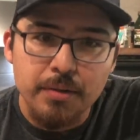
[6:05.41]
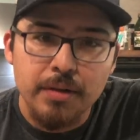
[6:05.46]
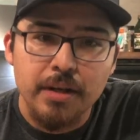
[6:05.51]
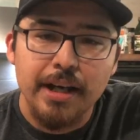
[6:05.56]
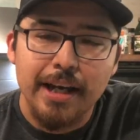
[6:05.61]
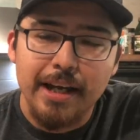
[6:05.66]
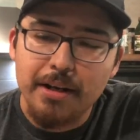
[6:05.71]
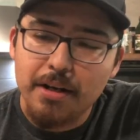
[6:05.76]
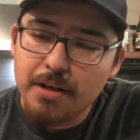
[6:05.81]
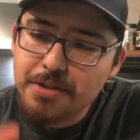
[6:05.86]

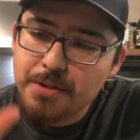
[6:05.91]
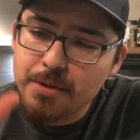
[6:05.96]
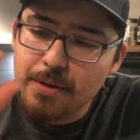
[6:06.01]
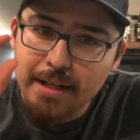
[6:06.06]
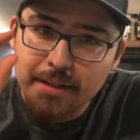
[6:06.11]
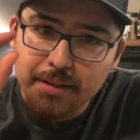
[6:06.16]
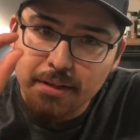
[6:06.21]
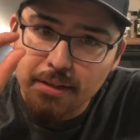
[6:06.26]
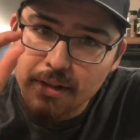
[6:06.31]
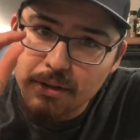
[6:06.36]
and also
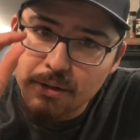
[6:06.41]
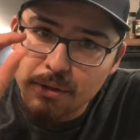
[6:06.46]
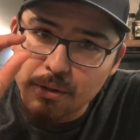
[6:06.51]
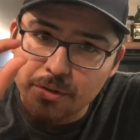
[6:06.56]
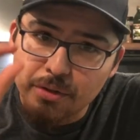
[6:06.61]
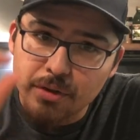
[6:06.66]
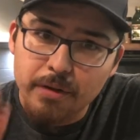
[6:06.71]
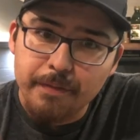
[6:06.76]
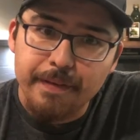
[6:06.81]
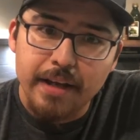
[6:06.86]
hit the little
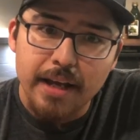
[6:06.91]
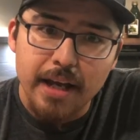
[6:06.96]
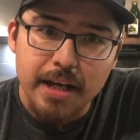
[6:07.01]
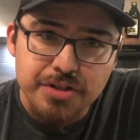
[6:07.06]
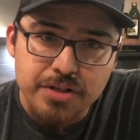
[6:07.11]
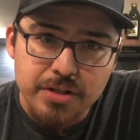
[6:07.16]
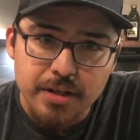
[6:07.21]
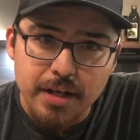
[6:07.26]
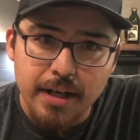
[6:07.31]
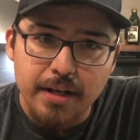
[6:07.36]

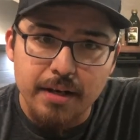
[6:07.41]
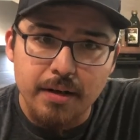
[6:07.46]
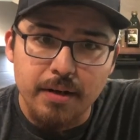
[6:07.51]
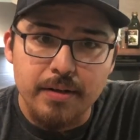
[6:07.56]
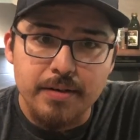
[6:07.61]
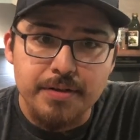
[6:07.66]
notification icon